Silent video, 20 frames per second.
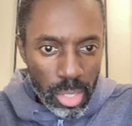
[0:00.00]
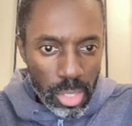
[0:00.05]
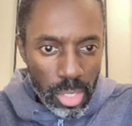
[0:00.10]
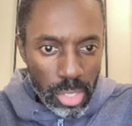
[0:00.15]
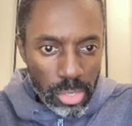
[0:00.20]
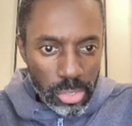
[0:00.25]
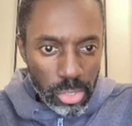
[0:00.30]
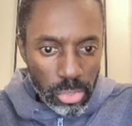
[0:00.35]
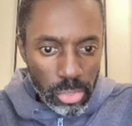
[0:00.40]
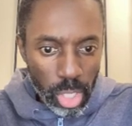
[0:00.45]

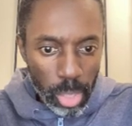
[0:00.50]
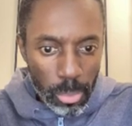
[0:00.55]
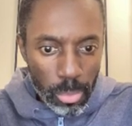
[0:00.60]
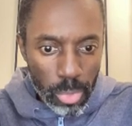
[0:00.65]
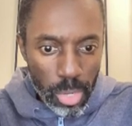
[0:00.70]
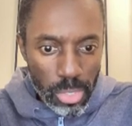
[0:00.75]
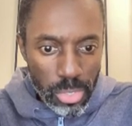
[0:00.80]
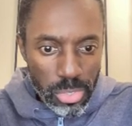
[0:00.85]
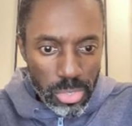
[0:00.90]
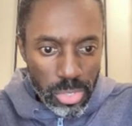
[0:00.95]
sales
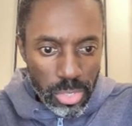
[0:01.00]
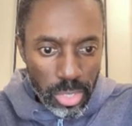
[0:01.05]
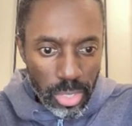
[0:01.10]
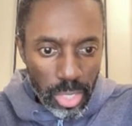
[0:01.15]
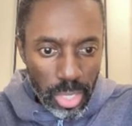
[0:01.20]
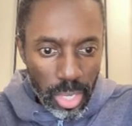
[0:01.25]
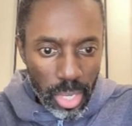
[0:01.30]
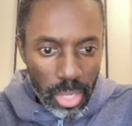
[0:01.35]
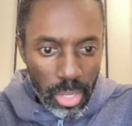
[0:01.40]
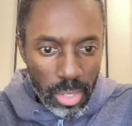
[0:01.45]
operations
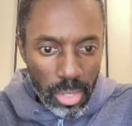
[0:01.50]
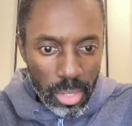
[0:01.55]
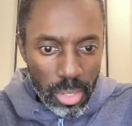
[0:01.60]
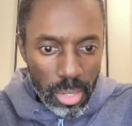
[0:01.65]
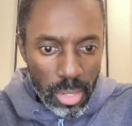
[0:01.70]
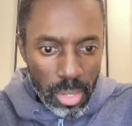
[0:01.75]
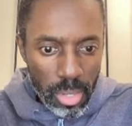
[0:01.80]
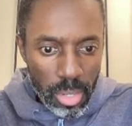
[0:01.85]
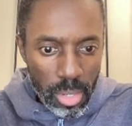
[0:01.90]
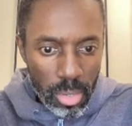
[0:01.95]
again,
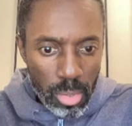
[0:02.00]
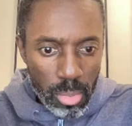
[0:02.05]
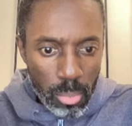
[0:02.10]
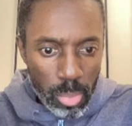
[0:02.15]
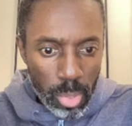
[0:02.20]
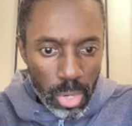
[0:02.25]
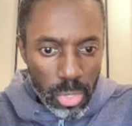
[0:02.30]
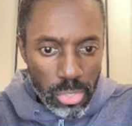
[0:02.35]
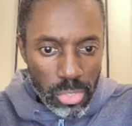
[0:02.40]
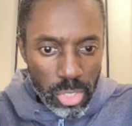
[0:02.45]

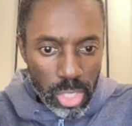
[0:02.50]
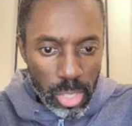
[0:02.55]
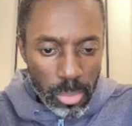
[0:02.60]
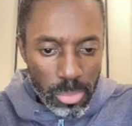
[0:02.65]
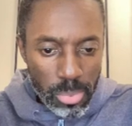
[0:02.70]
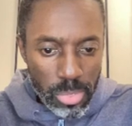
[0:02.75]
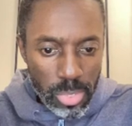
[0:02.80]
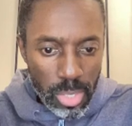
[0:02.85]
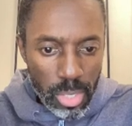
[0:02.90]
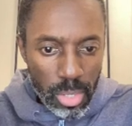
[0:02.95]

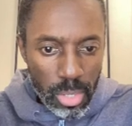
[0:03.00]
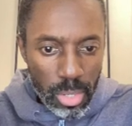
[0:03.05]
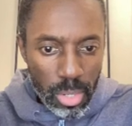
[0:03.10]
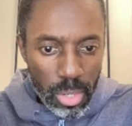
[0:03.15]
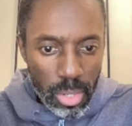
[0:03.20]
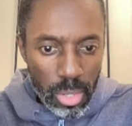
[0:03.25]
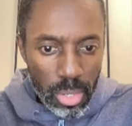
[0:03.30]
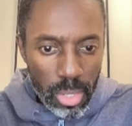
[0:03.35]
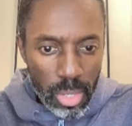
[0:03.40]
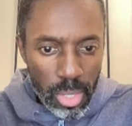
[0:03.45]
partnerships
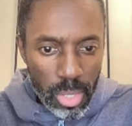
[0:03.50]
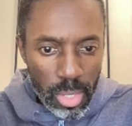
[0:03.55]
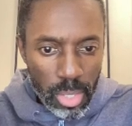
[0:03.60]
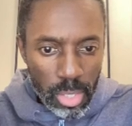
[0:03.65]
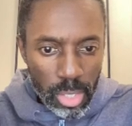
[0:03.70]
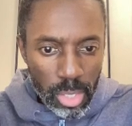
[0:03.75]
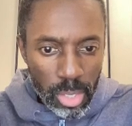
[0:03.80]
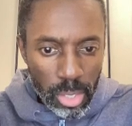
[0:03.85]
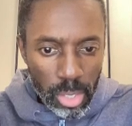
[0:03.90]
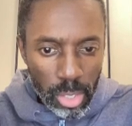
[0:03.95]
here,
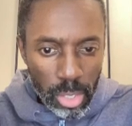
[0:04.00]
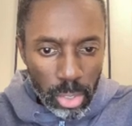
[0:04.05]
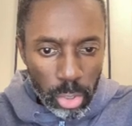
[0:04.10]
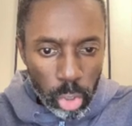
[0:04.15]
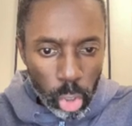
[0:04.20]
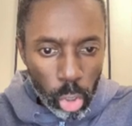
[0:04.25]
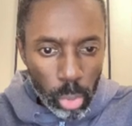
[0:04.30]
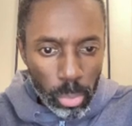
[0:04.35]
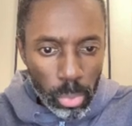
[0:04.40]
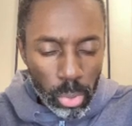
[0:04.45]

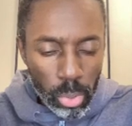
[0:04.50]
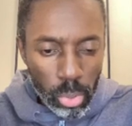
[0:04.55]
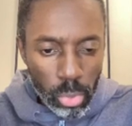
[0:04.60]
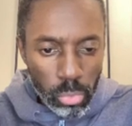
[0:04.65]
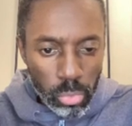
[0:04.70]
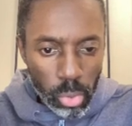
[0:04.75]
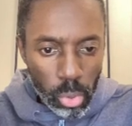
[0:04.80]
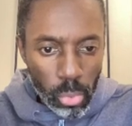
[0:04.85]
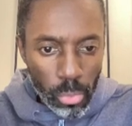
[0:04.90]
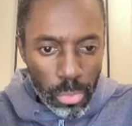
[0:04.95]
global
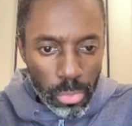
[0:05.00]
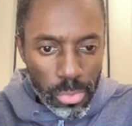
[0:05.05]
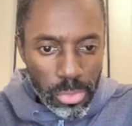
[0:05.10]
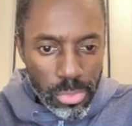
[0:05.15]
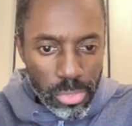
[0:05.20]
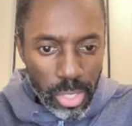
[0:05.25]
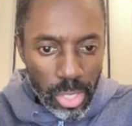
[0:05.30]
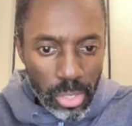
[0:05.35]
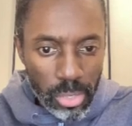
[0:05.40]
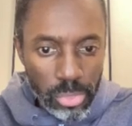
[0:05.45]
growth
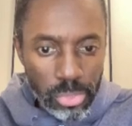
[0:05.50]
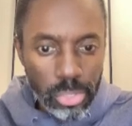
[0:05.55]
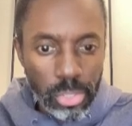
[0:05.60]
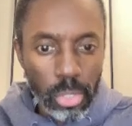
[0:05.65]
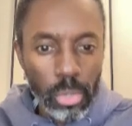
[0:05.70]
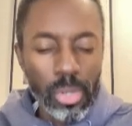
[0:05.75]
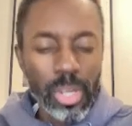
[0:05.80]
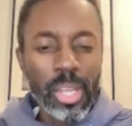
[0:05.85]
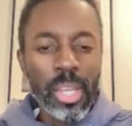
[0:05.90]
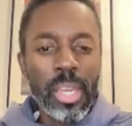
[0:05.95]
sales.
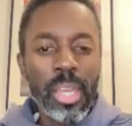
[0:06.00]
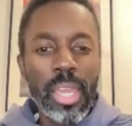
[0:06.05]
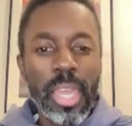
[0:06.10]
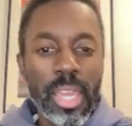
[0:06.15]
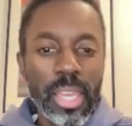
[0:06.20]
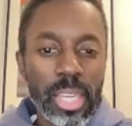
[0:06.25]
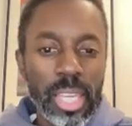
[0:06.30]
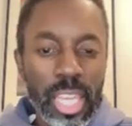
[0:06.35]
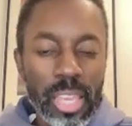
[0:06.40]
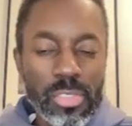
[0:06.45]
So
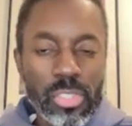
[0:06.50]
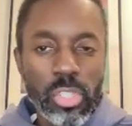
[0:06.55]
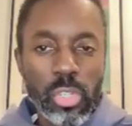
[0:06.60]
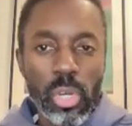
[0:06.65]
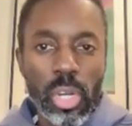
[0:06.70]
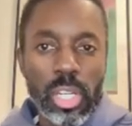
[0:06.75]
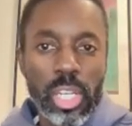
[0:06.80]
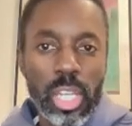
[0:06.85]
it gives you a